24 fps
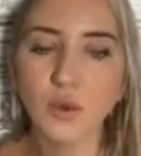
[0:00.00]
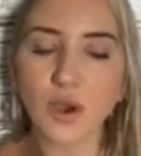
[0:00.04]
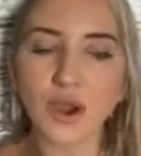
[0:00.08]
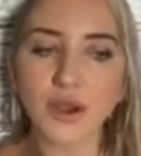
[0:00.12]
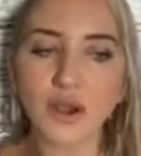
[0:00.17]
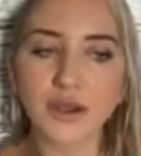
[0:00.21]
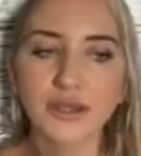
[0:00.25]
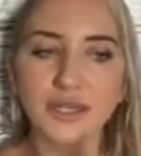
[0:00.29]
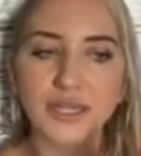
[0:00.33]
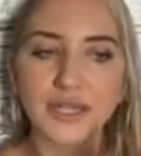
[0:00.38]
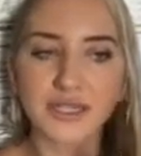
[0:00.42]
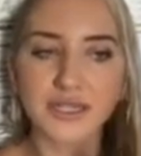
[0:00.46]

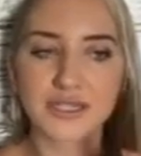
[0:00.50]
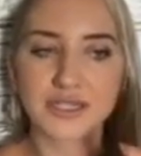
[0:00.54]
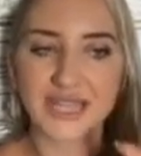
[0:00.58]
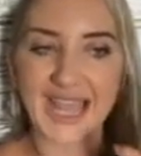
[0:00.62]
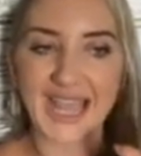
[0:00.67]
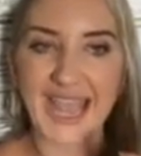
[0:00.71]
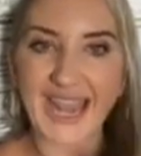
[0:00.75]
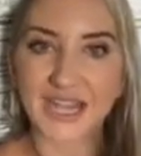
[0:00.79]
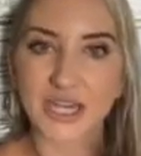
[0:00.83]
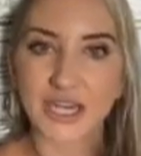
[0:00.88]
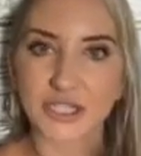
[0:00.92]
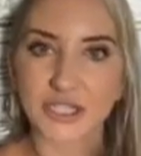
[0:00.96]
One is
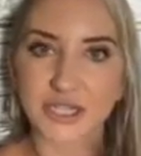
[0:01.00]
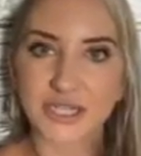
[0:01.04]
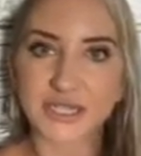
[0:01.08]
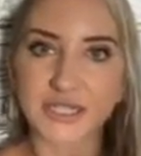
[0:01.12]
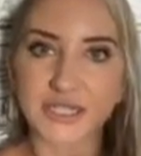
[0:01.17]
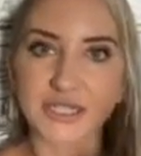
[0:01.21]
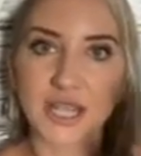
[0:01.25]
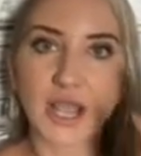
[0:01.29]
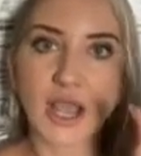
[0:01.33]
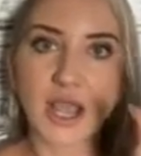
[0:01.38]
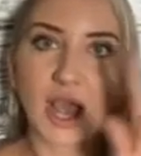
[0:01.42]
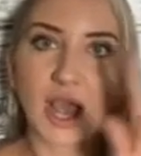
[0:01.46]
the
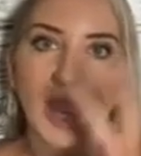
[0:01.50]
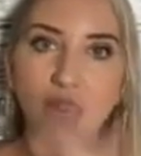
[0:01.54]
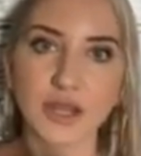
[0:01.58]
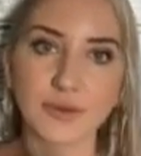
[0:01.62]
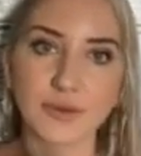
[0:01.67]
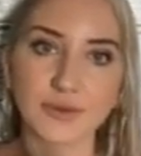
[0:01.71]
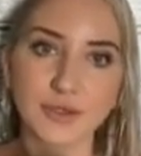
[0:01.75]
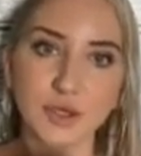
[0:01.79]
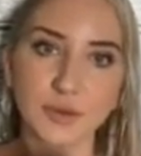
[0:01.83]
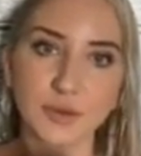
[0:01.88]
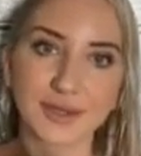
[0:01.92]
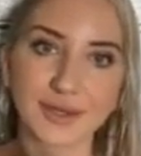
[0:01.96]
energies. Are
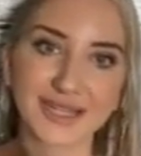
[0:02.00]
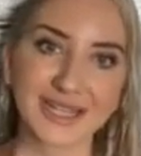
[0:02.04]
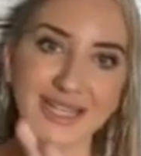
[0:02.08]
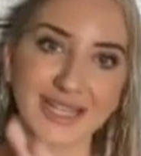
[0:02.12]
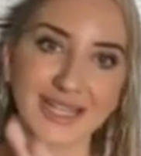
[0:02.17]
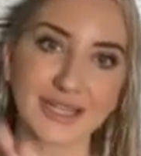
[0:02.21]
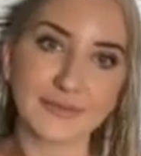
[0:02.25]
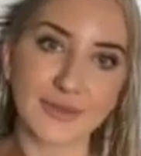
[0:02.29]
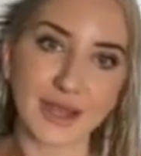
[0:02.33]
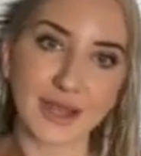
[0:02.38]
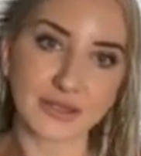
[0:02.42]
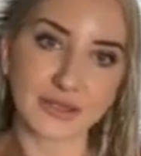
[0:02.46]
you predominantly
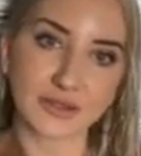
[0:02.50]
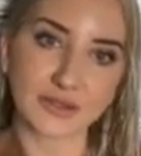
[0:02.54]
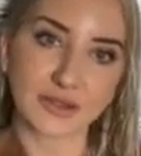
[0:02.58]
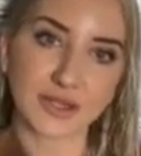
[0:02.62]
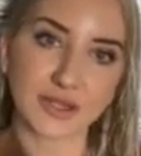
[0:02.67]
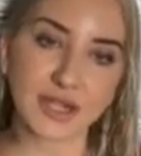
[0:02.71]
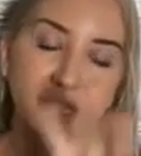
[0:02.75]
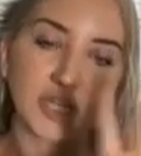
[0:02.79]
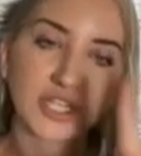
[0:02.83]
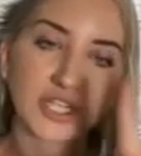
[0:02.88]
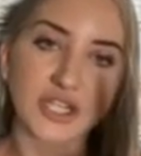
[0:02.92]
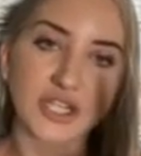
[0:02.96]
in the
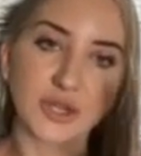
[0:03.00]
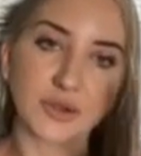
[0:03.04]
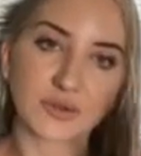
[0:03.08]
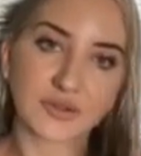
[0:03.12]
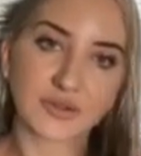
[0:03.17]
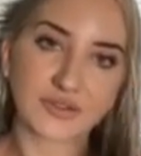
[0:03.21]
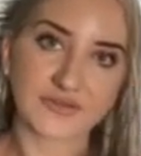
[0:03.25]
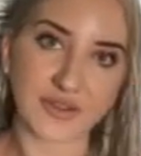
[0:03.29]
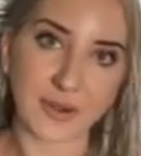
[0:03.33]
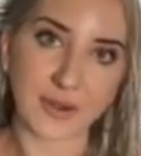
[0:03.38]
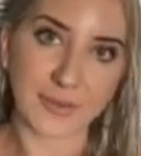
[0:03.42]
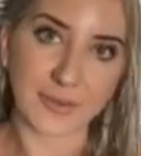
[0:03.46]
masculine energy
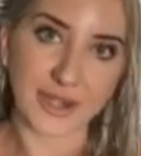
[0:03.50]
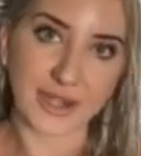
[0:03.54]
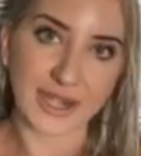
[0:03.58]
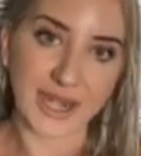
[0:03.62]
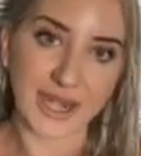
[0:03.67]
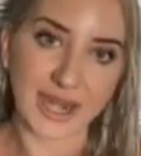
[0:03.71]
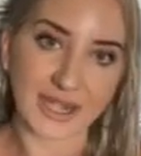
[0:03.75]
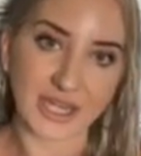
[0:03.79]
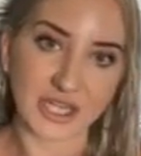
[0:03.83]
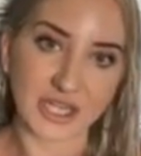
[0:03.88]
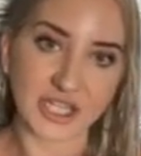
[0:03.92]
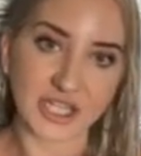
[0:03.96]
or the feminine
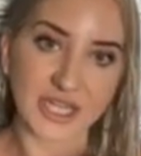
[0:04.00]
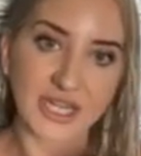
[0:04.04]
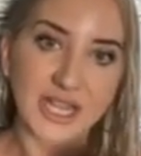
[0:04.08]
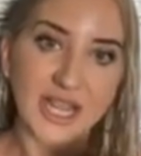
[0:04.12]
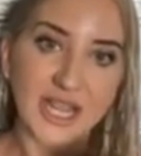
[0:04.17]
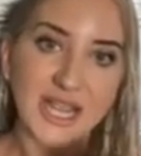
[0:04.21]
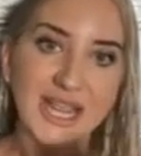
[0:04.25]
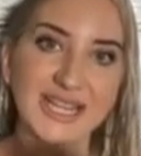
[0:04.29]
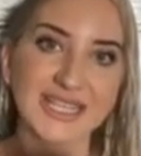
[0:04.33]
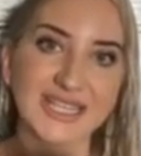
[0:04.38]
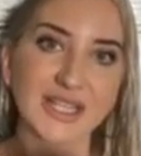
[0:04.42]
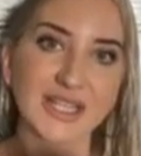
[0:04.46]
energy?
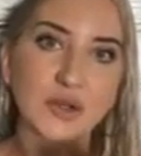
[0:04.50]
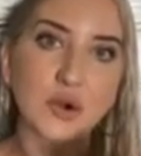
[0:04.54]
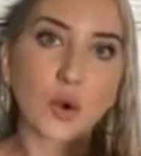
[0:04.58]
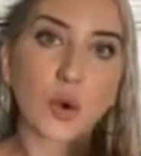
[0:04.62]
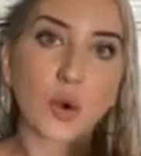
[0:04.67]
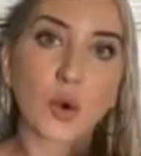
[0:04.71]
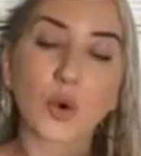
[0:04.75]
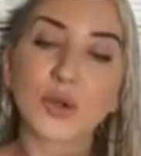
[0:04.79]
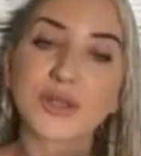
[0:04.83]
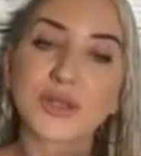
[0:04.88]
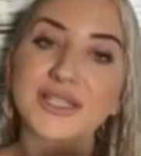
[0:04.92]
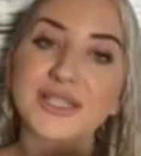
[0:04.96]
Is it
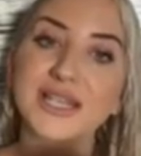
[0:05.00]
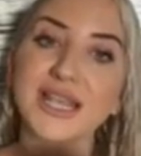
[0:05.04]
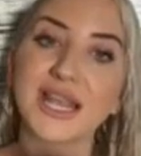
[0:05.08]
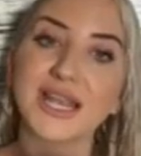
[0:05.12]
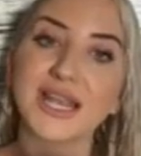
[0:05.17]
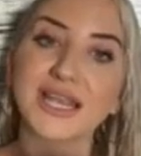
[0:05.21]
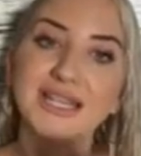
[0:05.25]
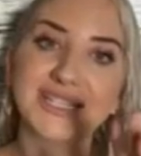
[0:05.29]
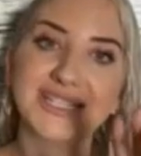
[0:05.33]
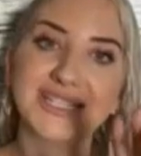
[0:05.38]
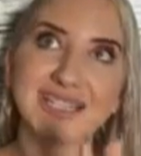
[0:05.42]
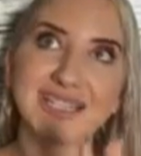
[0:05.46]
causing
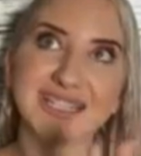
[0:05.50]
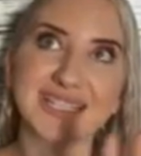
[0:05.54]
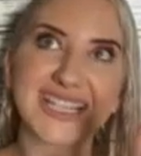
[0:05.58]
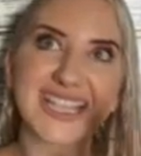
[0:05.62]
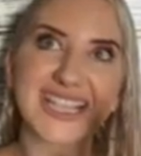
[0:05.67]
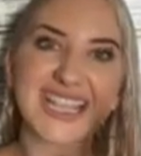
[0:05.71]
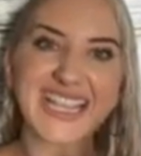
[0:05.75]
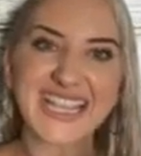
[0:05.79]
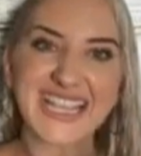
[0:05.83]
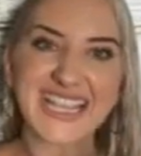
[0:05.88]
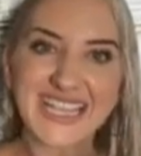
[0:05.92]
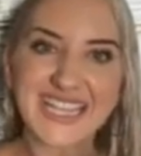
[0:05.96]
any
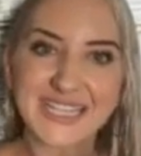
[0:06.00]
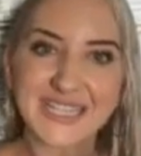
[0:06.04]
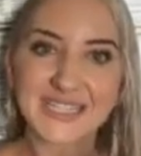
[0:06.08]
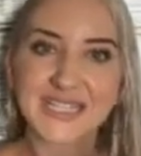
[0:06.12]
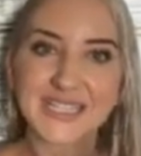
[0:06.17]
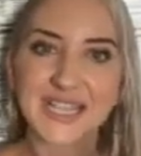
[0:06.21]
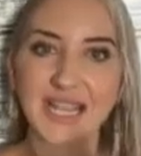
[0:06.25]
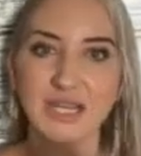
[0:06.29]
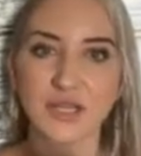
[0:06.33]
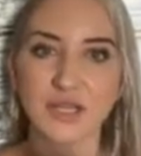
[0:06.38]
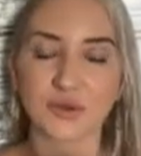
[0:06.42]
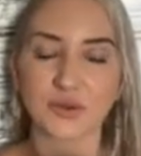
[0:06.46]

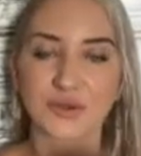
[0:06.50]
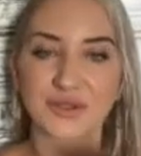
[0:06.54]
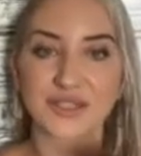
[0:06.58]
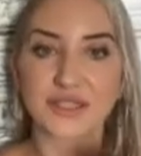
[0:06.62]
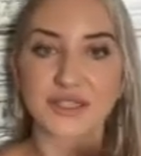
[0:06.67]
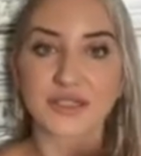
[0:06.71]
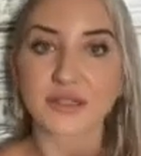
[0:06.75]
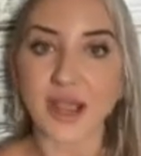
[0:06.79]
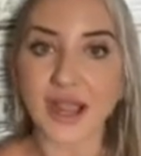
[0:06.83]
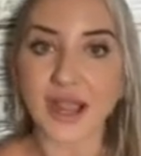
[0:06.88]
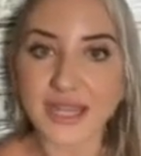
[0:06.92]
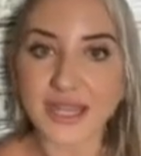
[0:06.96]
dis-ease in your
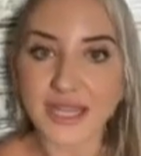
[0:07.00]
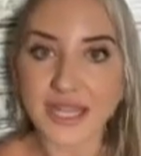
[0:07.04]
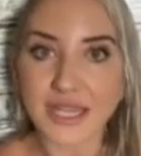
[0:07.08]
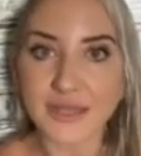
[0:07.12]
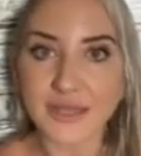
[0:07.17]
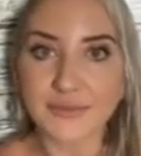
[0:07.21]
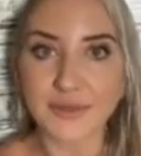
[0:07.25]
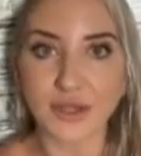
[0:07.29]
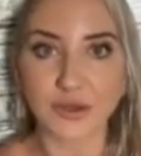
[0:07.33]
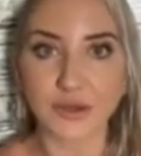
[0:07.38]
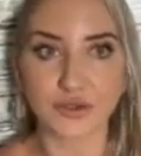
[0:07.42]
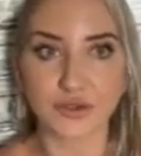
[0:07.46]

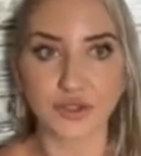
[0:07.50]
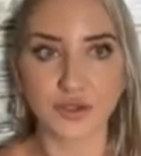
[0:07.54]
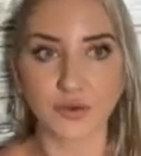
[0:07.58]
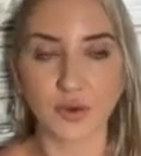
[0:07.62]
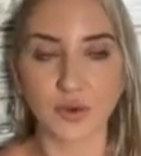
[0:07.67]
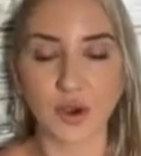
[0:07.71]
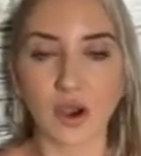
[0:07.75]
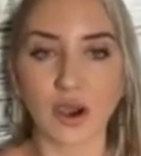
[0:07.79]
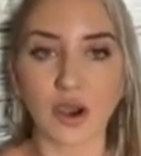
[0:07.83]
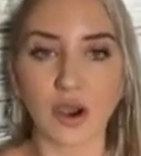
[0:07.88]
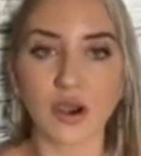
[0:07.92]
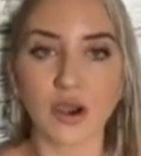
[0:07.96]
psyche because
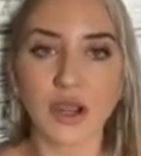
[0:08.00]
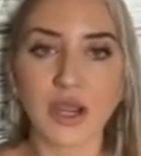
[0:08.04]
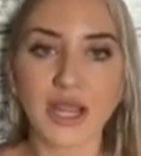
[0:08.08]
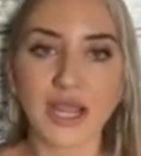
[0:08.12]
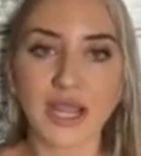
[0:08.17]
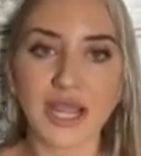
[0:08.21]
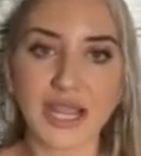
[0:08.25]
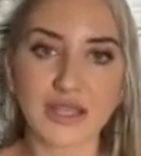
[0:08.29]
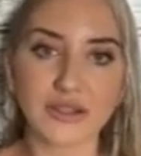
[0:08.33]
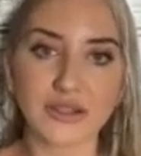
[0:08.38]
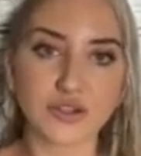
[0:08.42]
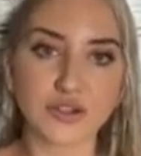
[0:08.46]
you are
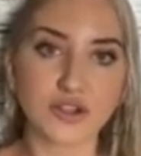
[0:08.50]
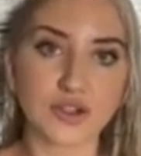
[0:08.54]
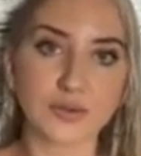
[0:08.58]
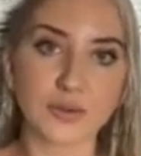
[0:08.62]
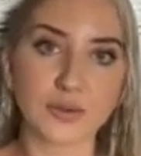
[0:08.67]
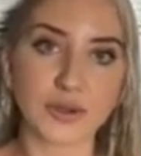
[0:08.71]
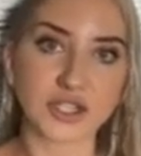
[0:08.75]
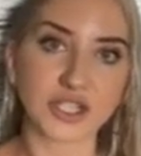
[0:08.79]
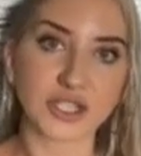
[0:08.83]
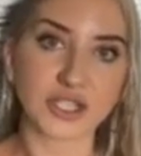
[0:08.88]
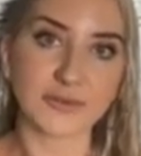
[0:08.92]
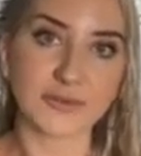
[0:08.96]
either too
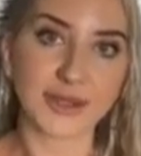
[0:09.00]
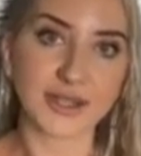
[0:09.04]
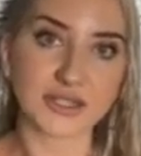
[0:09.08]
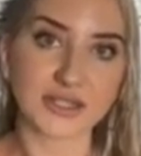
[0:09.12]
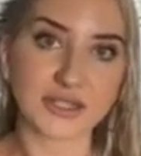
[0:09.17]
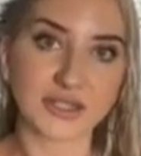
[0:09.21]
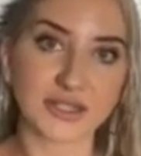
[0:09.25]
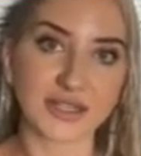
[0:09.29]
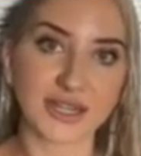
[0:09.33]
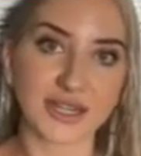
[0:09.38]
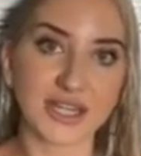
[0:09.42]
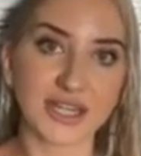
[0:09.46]
much in the
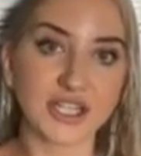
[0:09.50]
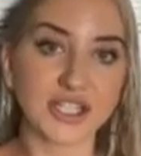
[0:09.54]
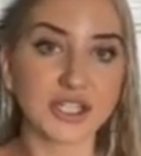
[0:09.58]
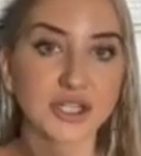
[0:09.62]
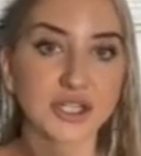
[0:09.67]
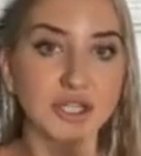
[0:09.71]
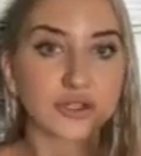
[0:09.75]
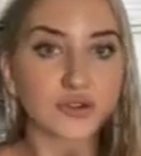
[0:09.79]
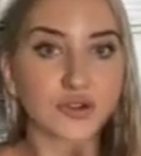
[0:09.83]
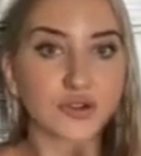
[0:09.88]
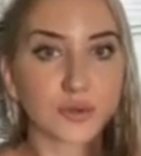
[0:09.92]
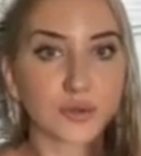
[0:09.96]
masculine
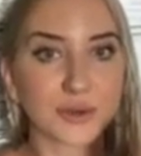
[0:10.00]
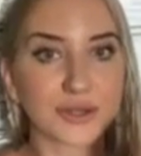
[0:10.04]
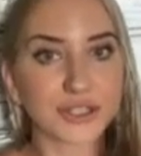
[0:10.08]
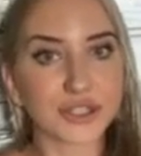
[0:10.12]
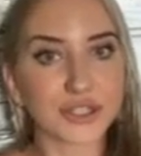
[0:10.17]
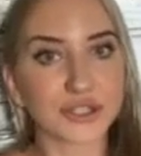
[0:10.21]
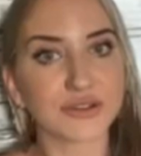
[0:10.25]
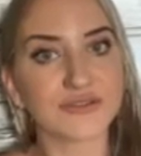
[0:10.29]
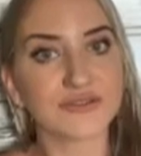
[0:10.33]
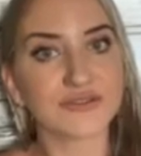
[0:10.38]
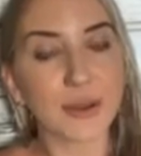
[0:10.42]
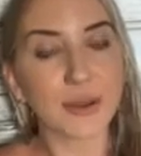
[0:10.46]
energy or too
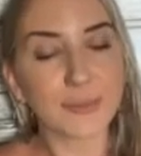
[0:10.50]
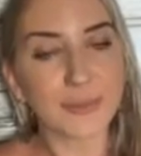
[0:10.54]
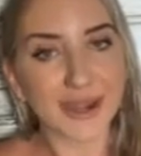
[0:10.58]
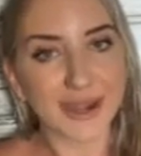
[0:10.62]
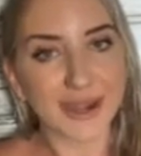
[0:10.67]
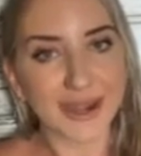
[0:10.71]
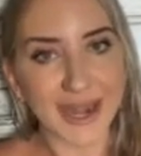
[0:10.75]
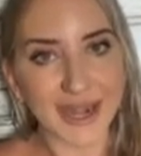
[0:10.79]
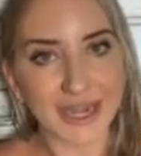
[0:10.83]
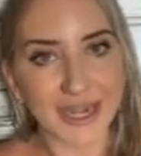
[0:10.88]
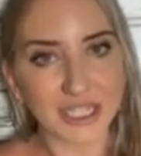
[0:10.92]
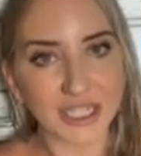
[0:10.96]
much in the
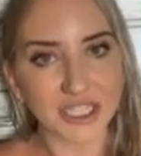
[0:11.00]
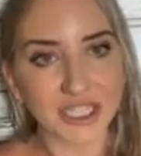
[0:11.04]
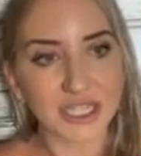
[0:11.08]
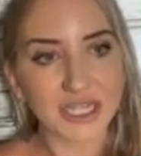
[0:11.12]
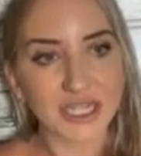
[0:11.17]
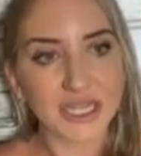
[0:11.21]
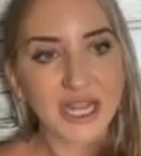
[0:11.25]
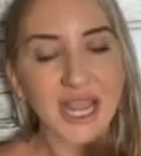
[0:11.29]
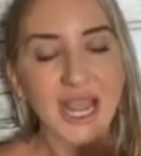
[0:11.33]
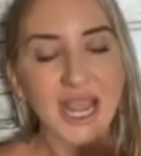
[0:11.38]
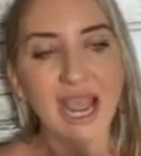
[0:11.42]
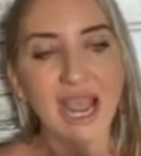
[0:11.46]
feminine
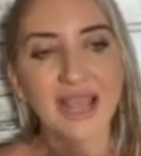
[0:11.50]
energy?